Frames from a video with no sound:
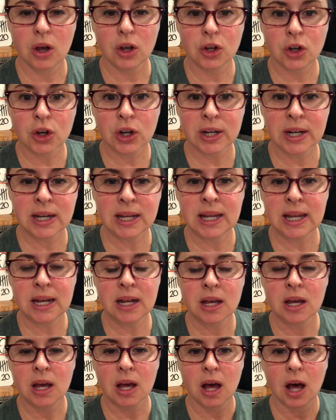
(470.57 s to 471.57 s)
You're gonna need
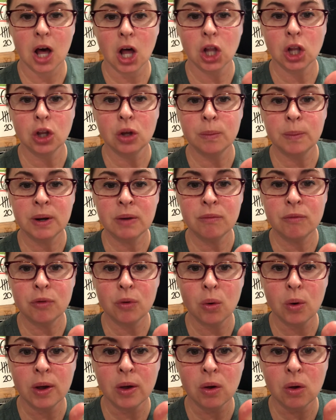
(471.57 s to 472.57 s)
aluminum
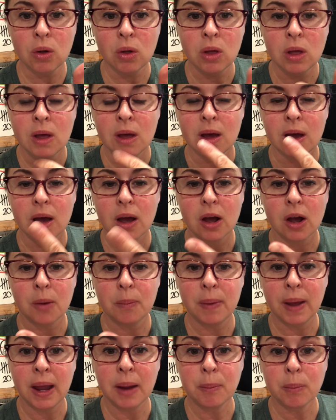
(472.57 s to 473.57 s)
foil, a
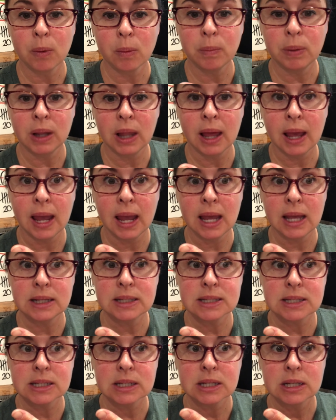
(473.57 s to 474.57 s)
paper
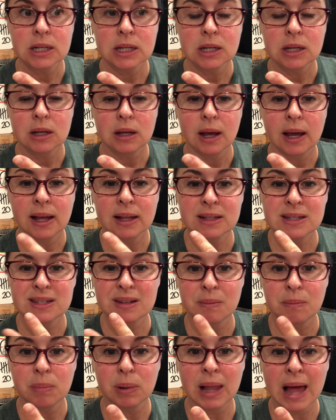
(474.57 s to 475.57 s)
plate, and
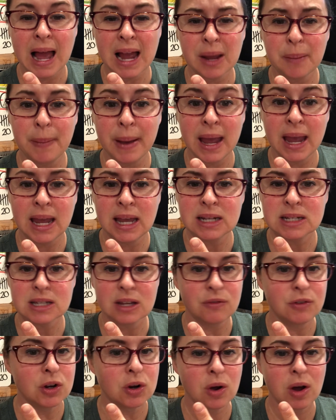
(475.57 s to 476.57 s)
some black paint.
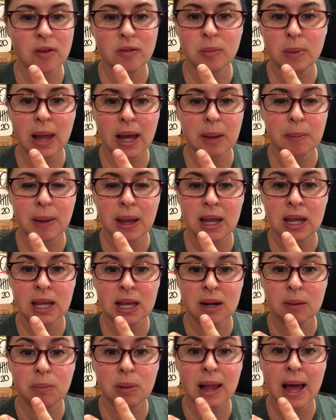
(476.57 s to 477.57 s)
If you don't have black paint,
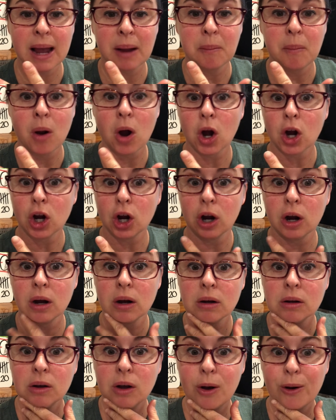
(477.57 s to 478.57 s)
get a black marker,
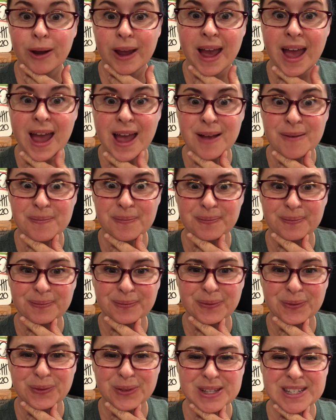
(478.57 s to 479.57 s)
okay?
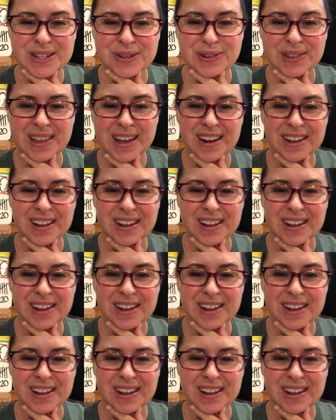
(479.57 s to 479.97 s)
We'll see what that